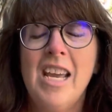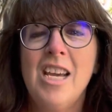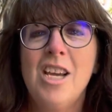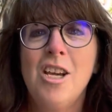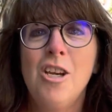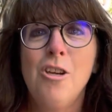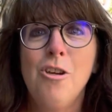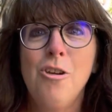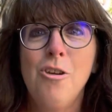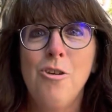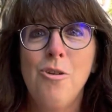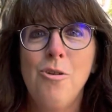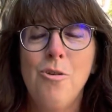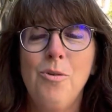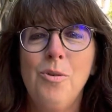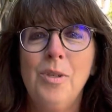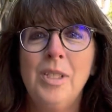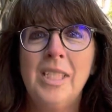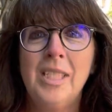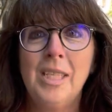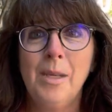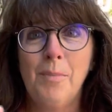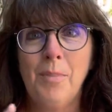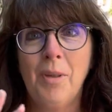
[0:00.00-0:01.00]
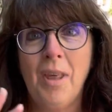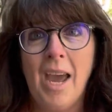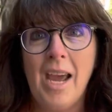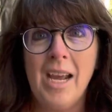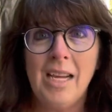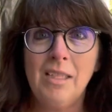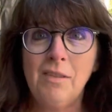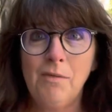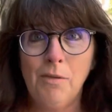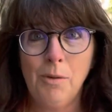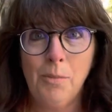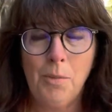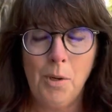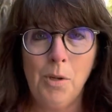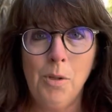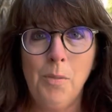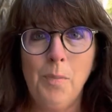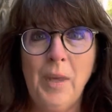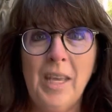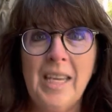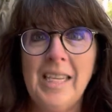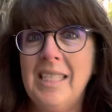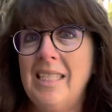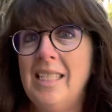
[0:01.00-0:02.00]
who supplies for both
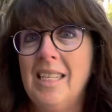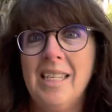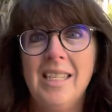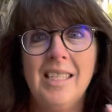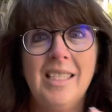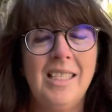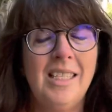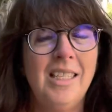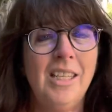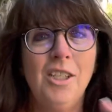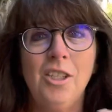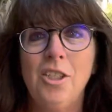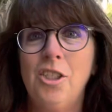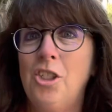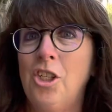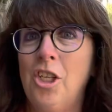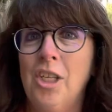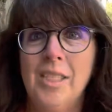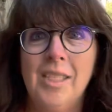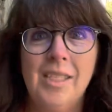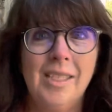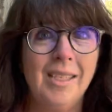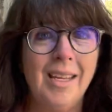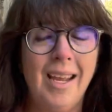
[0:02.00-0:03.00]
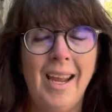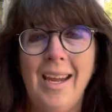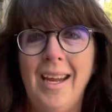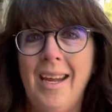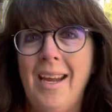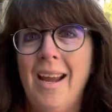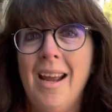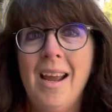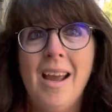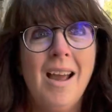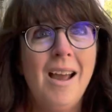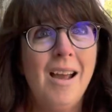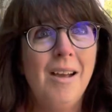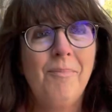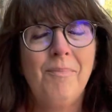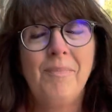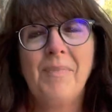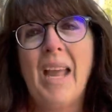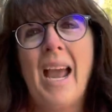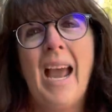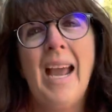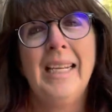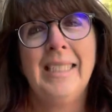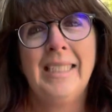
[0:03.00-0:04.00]
places. They're just like,
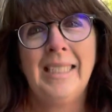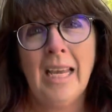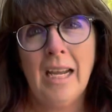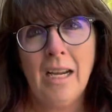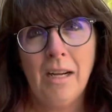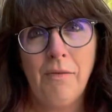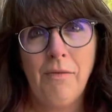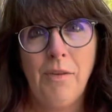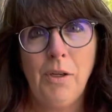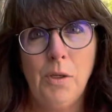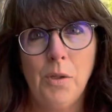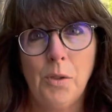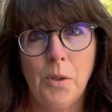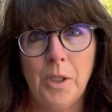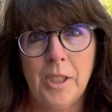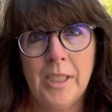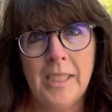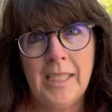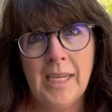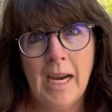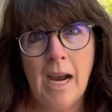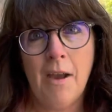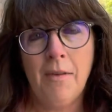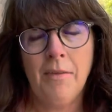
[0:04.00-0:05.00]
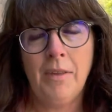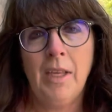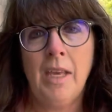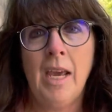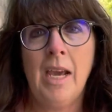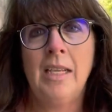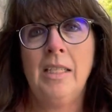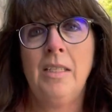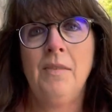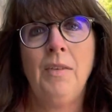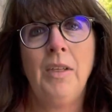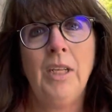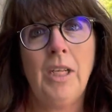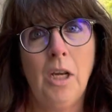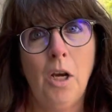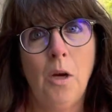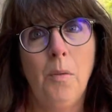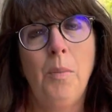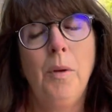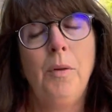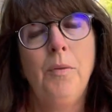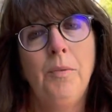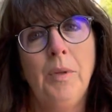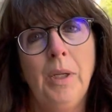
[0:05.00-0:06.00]
I said a few doors down the last video,
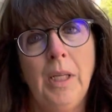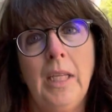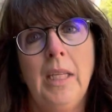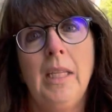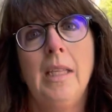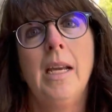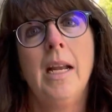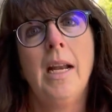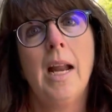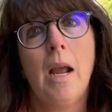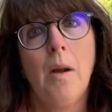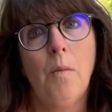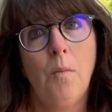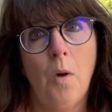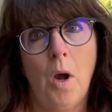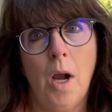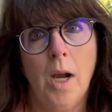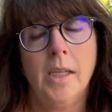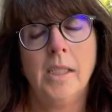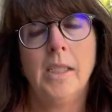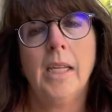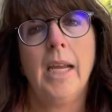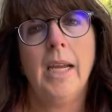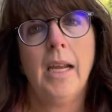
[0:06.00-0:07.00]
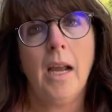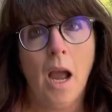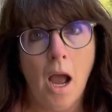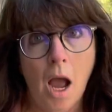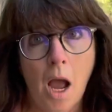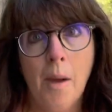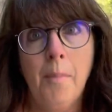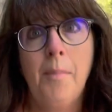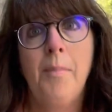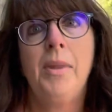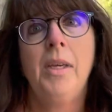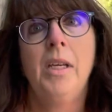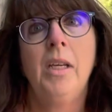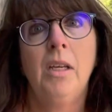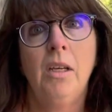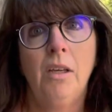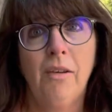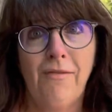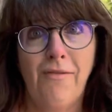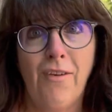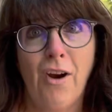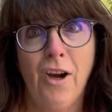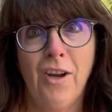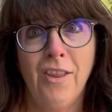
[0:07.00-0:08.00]
but really then I walked like up the hill
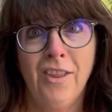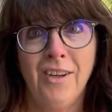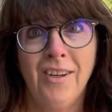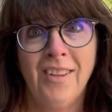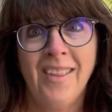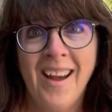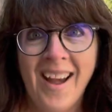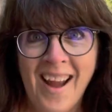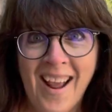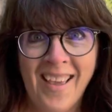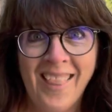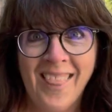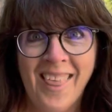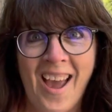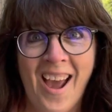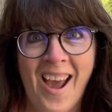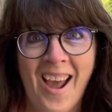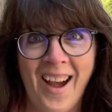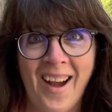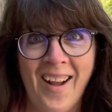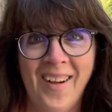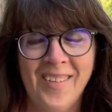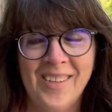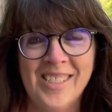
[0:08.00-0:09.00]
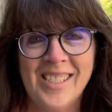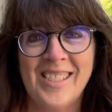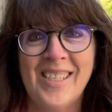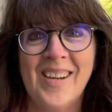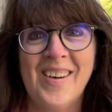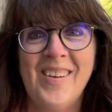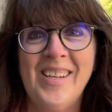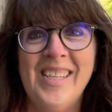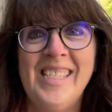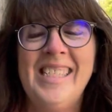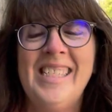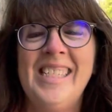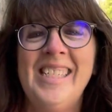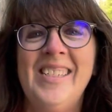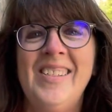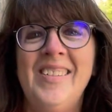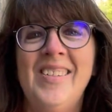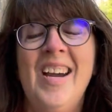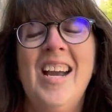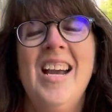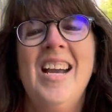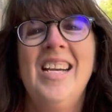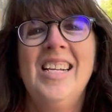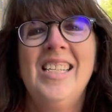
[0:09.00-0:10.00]
farther than I thought I was going to.
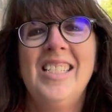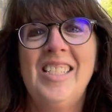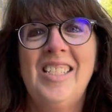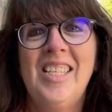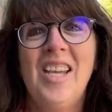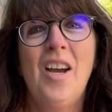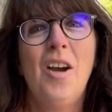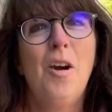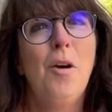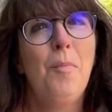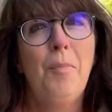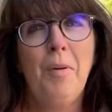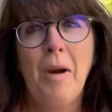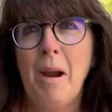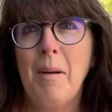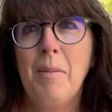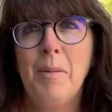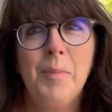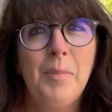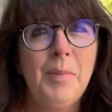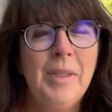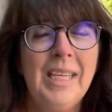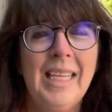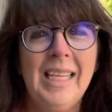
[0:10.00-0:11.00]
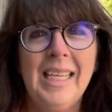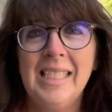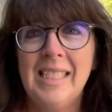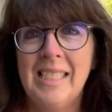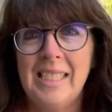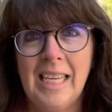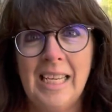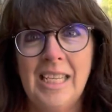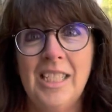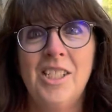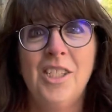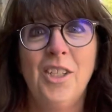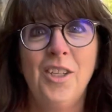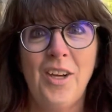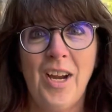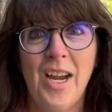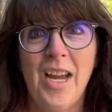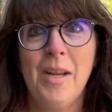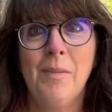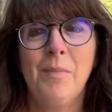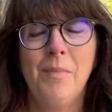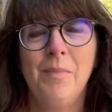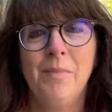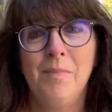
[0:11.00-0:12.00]
So probably 6 or
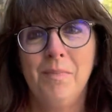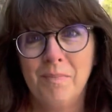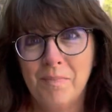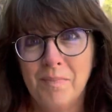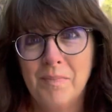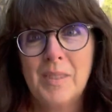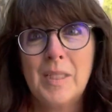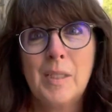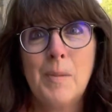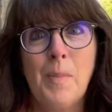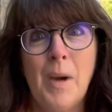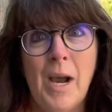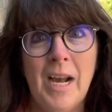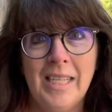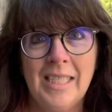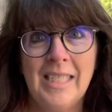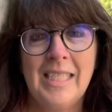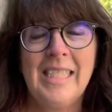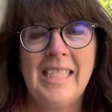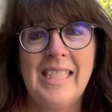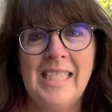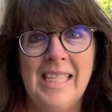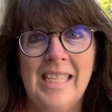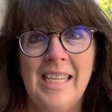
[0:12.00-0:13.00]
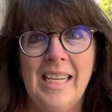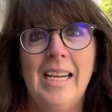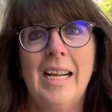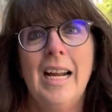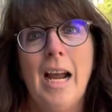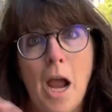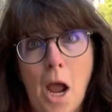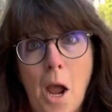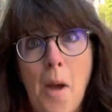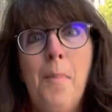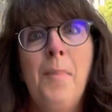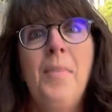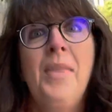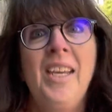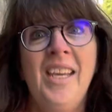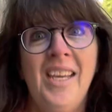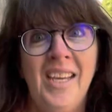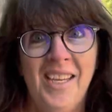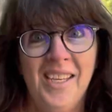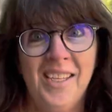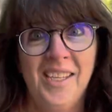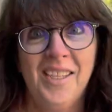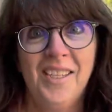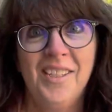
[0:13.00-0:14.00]
8 spots up the
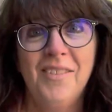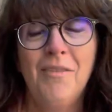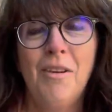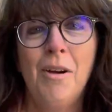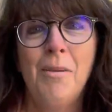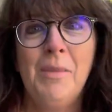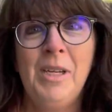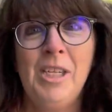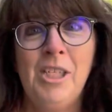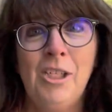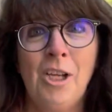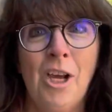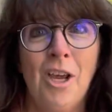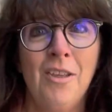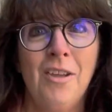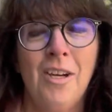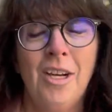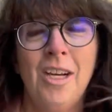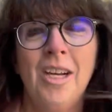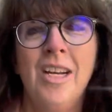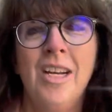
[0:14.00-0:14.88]
hill from each other